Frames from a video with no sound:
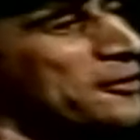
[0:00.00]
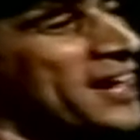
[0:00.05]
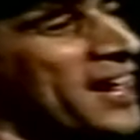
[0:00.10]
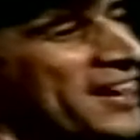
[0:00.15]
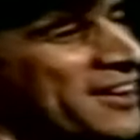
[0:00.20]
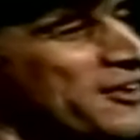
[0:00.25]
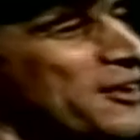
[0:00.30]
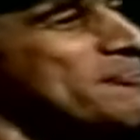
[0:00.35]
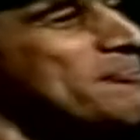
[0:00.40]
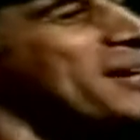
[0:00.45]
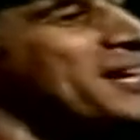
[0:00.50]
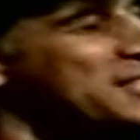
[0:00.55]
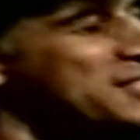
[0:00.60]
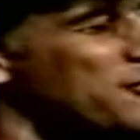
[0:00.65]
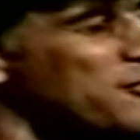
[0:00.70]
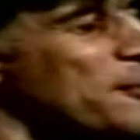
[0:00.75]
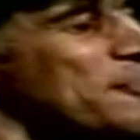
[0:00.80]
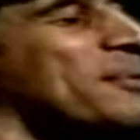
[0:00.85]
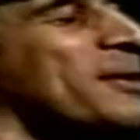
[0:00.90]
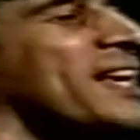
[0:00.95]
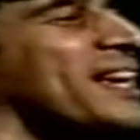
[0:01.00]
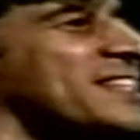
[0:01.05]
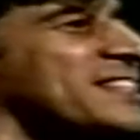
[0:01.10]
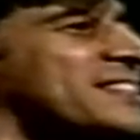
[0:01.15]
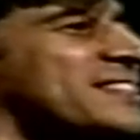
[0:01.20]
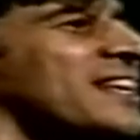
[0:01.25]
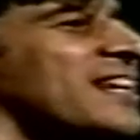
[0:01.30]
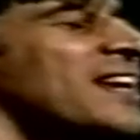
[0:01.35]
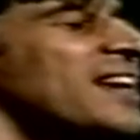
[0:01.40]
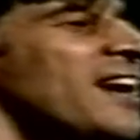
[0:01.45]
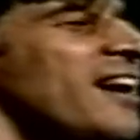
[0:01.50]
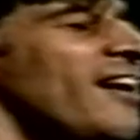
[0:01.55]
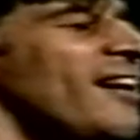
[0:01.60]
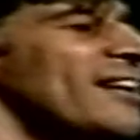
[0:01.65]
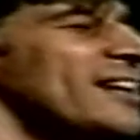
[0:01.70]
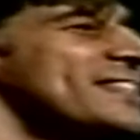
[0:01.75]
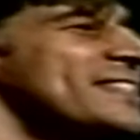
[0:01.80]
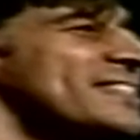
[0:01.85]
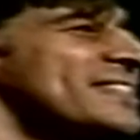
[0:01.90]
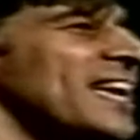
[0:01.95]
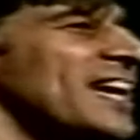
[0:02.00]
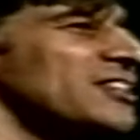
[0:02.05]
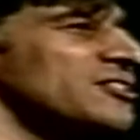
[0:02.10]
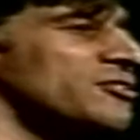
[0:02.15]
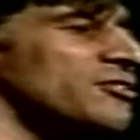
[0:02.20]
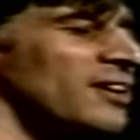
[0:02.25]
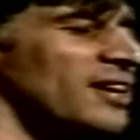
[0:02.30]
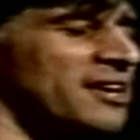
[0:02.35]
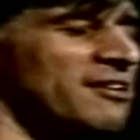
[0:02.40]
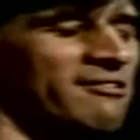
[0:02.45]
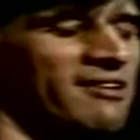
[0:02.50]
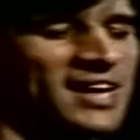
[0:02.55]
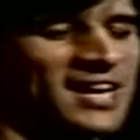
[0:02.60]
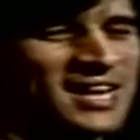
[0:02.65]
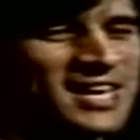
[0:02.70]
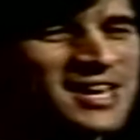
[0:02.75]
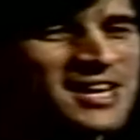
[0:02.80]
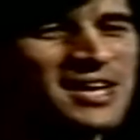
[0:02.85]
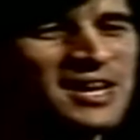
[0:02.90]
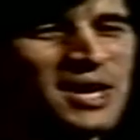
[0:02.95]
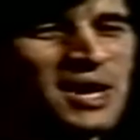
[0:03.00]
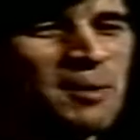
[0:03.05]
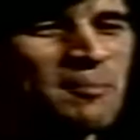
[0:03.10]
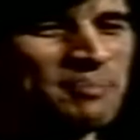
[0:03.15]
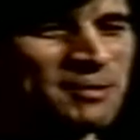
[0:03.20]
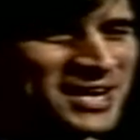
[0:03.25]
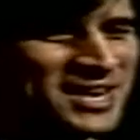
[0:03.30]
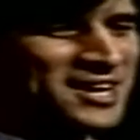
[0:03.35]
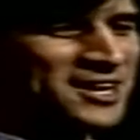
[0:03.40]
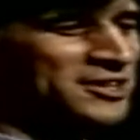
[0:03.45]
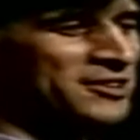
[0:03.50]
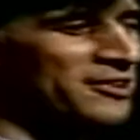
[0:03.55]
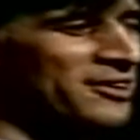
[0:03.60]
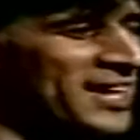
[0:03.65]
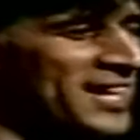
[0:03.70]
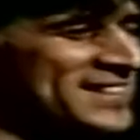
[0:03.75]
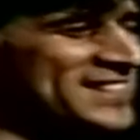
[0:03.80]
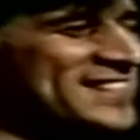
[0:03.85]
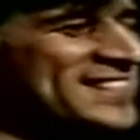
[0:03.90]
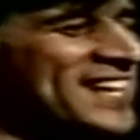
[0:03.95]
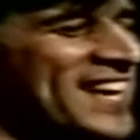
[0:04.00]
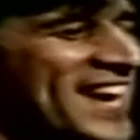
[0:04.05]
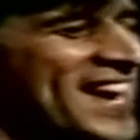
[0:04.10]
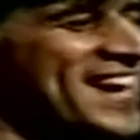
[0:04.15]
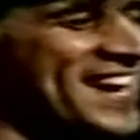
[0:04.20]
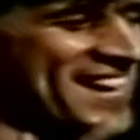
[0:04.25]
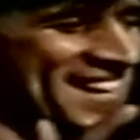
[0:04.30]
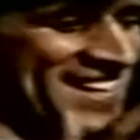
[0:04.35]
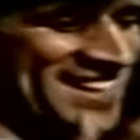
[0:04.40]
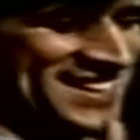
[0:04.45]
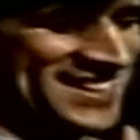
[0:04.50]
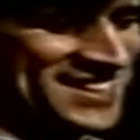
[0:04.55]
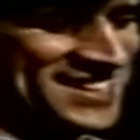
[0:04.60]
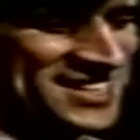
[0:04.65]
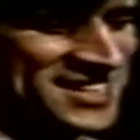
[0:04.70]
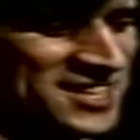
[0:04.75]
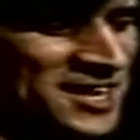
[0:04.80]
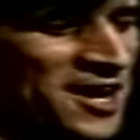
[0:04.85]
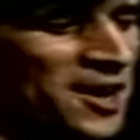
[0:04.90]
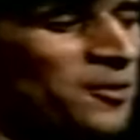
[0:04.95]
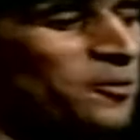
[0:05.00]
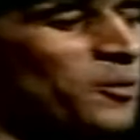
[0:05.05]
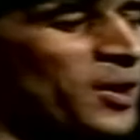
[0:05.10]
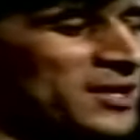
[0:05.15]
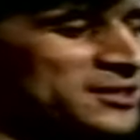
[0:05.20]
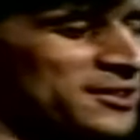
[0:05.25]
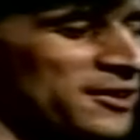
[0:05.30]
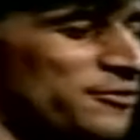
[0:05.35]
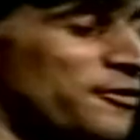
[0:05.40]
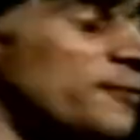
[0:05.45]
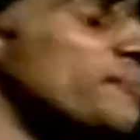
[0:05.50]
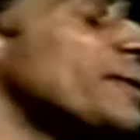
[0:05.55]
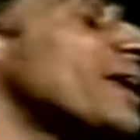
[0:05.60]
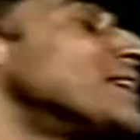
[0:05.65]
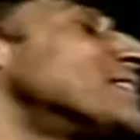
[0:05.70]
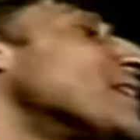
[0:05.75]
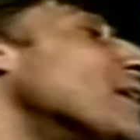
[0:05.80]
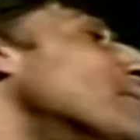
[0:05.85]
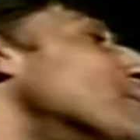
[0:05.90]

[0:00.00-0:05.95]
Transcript: kind of a mess of a place architecturally, really. But Croydon is a wonderful place. I